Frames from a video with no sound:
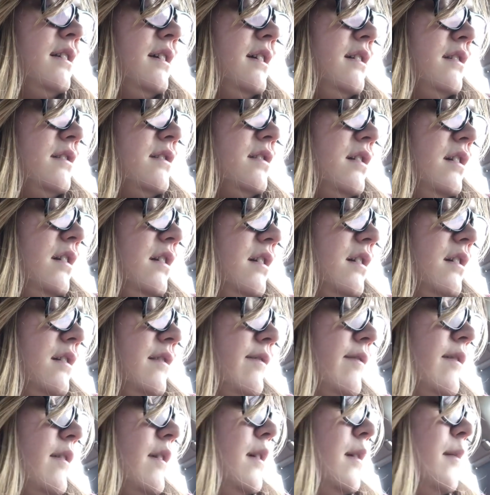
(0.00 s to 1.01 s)
that chair
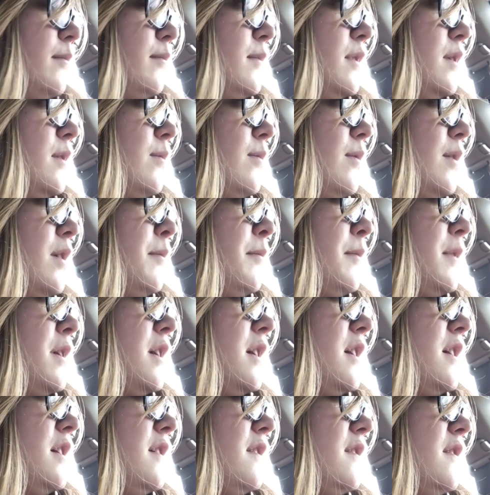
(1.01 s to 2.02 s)
from
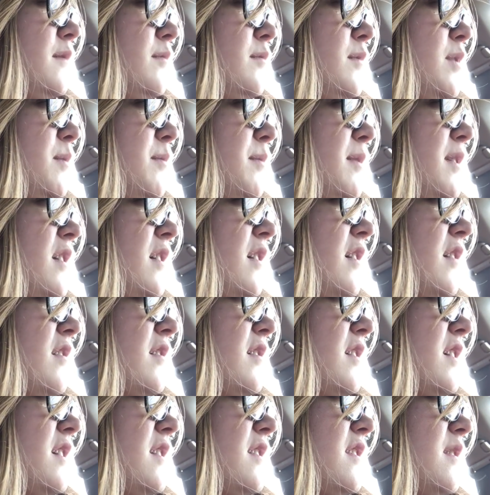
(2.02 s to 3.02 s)
Walmart and then maybe I'll
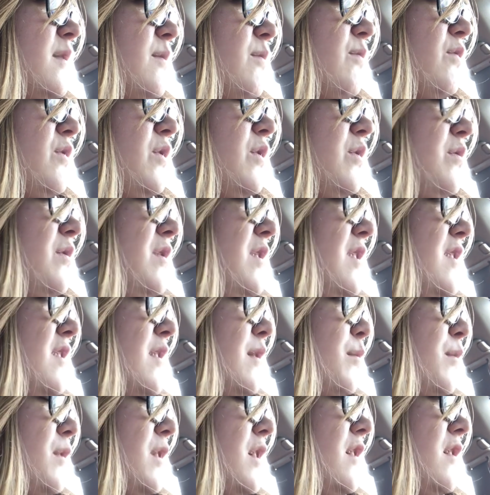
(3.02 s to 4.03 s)
get some food because
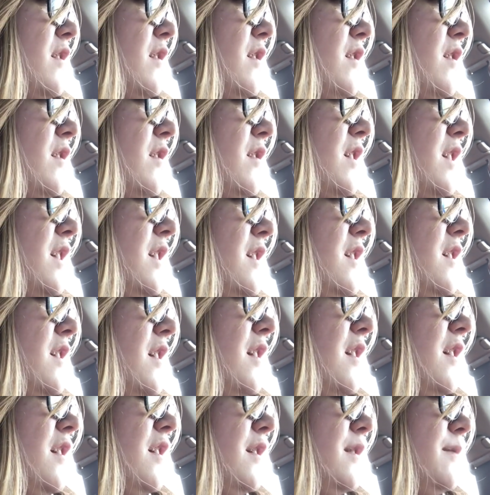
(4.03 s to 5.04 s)
I'm kind of hungry.
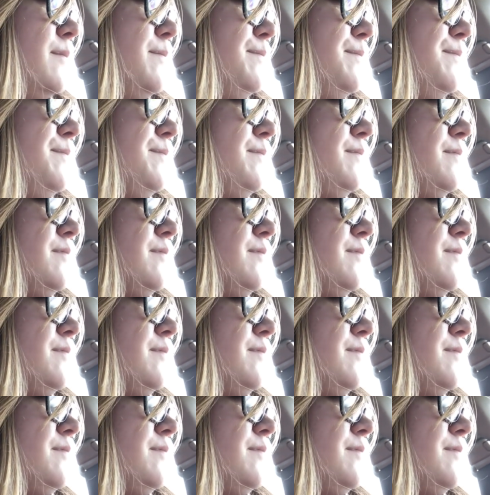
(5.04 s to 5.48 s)
Um,